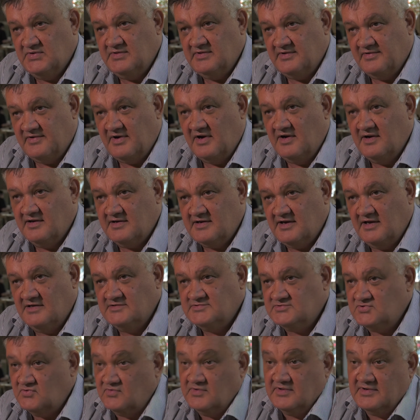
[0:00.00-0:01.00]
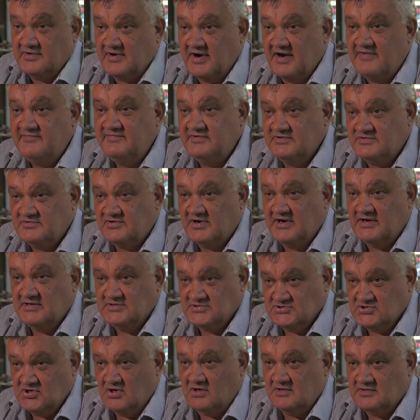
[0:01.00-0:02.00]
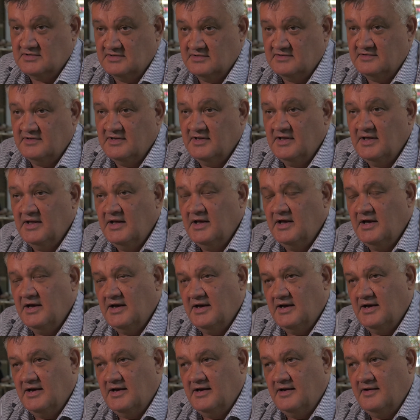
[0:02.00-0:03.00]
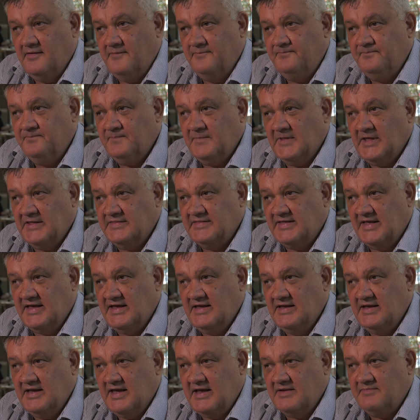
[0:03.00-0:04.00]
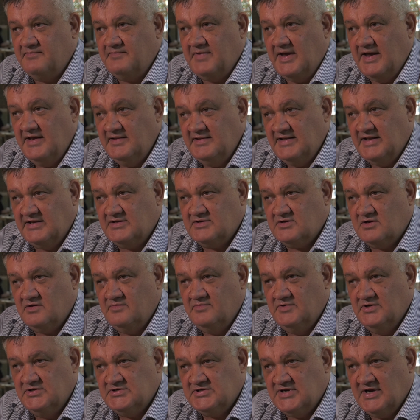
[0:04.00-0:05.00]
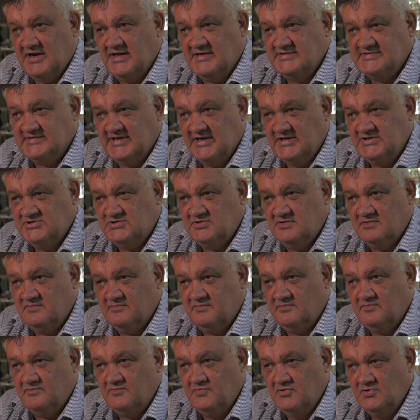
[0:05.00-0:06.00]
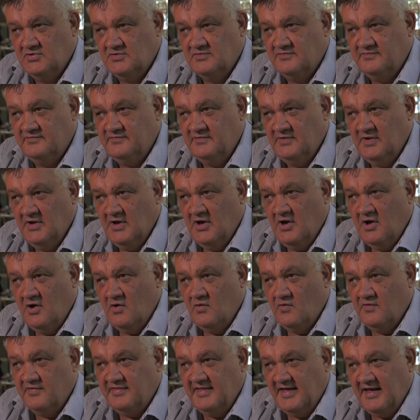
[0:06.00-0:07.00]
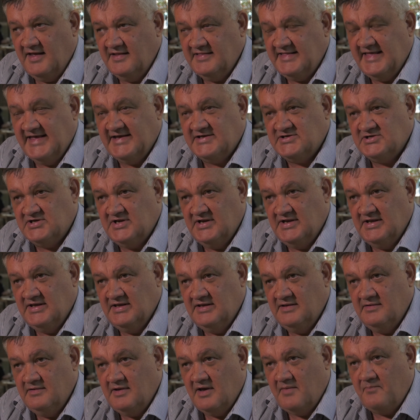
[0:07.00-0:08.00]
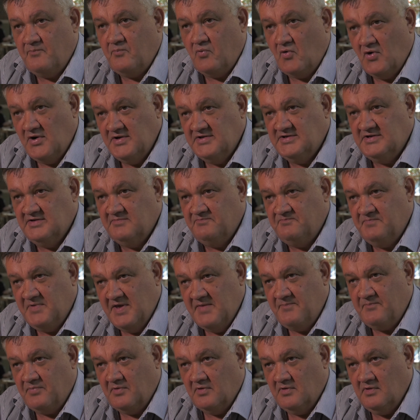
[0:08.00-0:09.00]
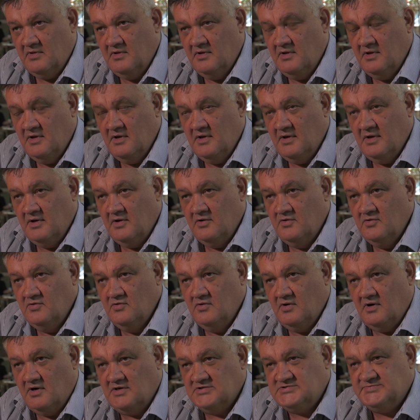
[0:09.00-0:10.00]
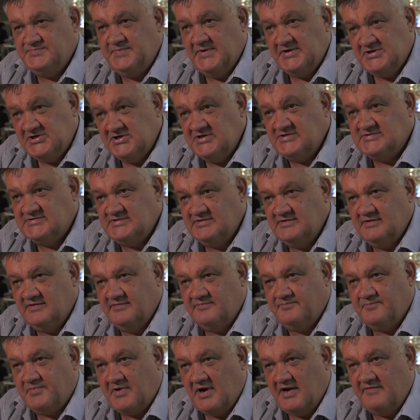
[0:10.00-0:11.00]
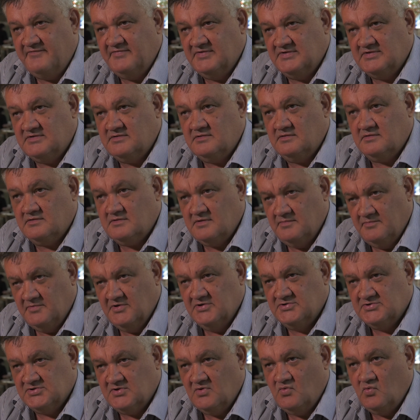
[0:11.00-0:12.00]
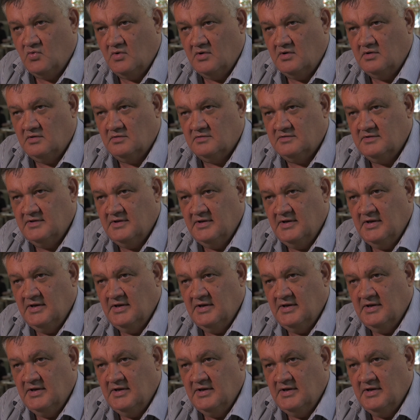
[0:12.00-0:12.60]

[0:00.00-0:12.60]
when the roller coaster or the gravy train started. They had made that commercialization move without actually appointing people who are specialists in the private commercial world.